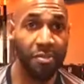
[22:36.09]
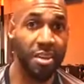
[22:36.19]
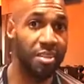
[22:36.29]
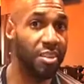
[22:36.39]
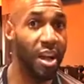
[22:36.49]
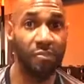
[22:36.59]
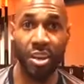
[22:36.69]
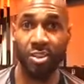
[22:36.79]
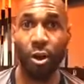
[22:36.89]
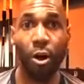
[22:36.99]
okay, this
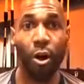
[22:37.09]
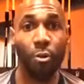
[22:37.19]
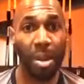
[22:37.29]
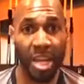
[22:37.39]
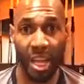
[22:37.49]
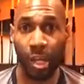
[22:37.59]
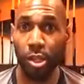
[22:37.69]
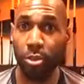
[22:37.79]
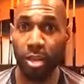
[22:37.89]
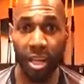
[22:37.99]
stuff is
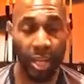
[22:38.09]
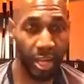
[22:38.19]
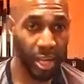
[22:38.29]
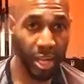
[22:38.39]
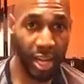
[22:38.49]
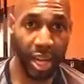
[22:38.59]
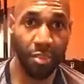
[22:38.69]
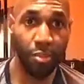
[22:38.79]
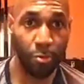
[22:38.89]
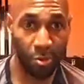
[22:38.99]
already included
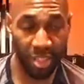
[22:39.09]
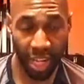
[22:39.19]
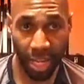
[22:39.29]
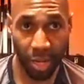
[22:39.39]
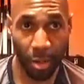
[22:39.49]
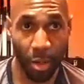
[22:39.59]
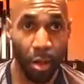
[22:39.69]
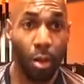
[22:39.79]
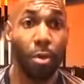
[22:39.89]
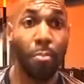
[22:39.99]
in the
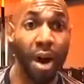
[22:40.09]
routine.